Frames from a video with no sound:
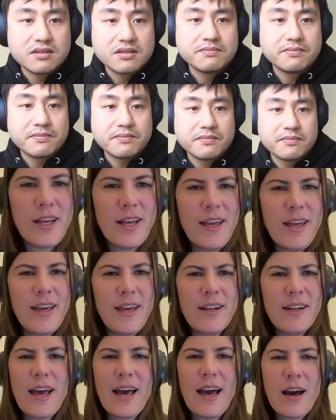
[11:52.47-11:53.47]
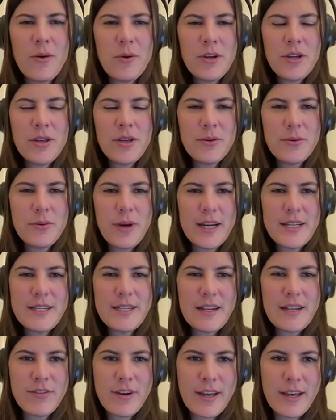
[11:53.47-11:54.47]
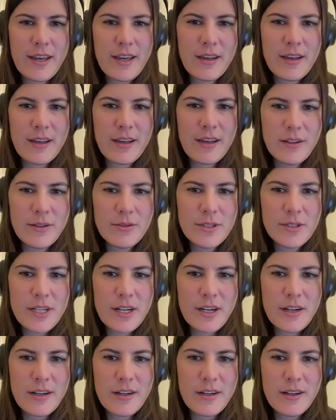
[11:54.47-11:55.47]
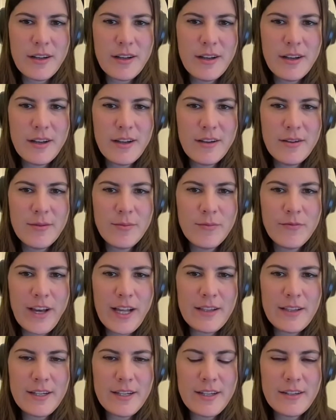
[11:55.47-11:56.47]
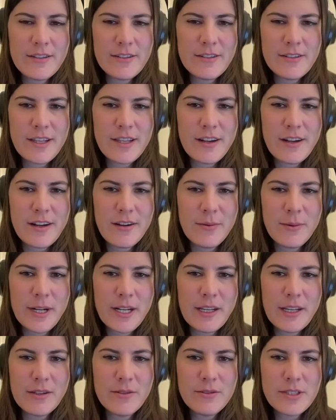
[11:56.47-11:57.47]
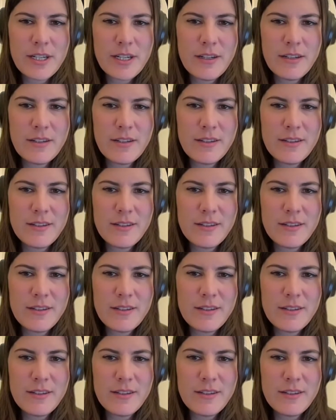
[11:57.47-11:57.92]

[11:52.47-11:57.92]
Cool. And how are you identifying Lodestar validators that are running Lodestar?